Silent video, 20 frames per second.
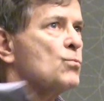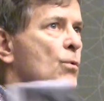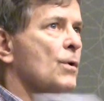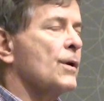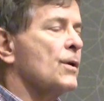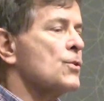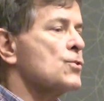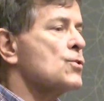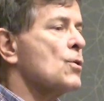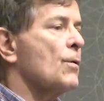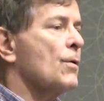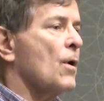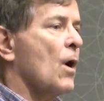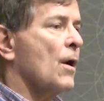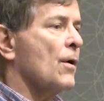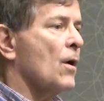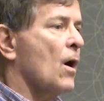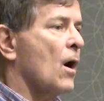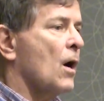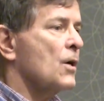We're going to show it
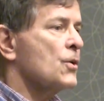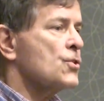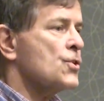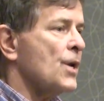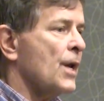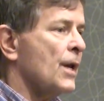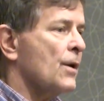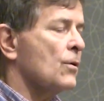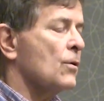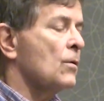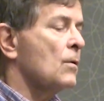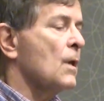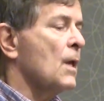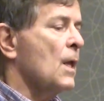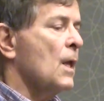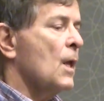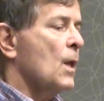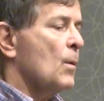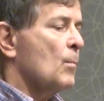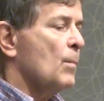on our channel,
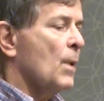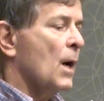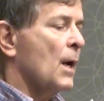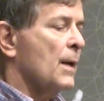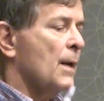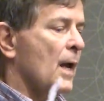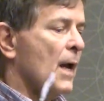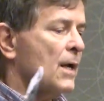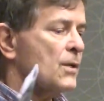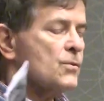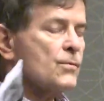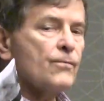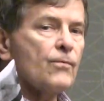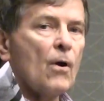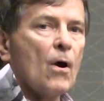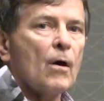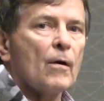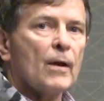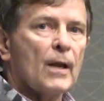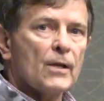but as
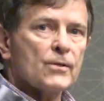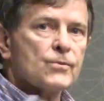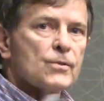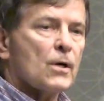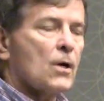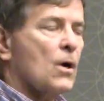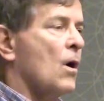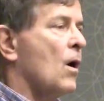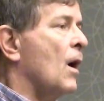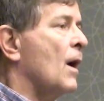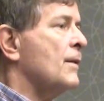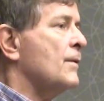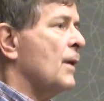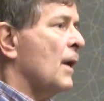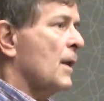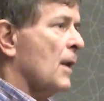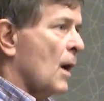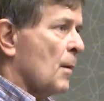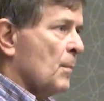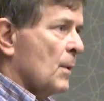far as the
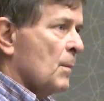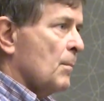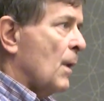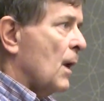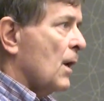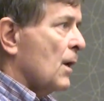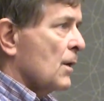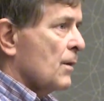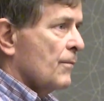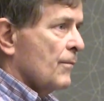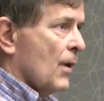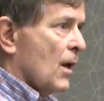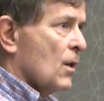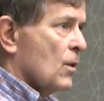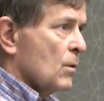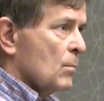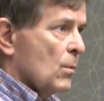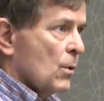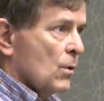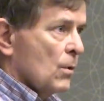content, I'm going to make it
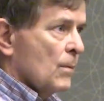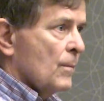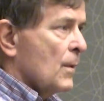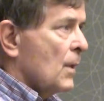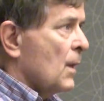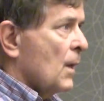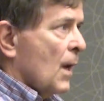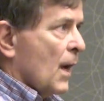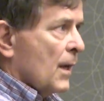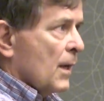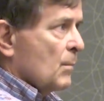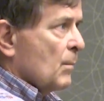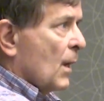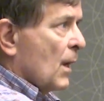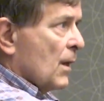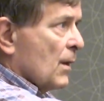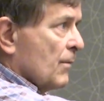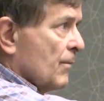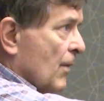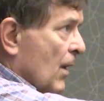available. Can
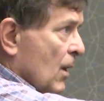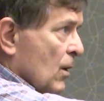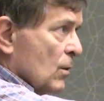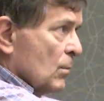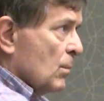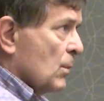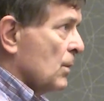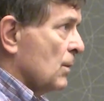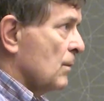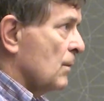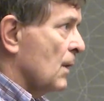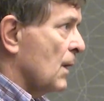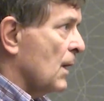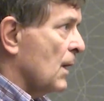make it available